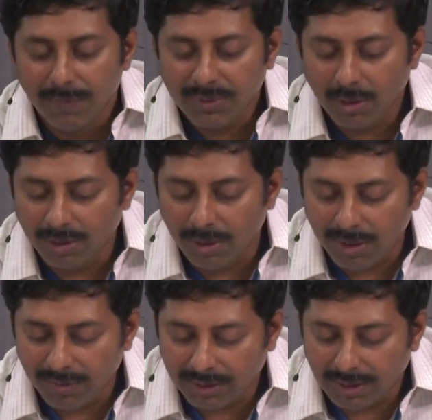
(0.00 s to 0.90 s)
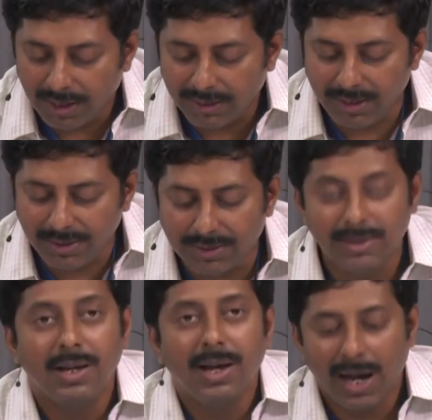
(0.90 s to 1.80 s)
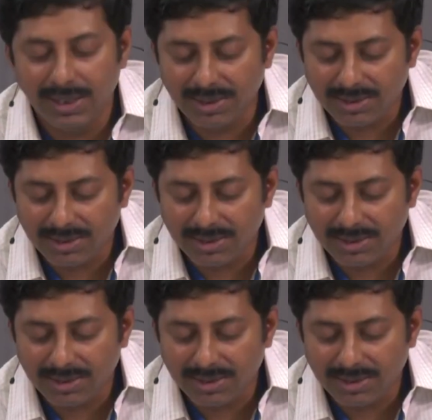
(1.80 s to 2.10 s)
You give me a vector like this, I just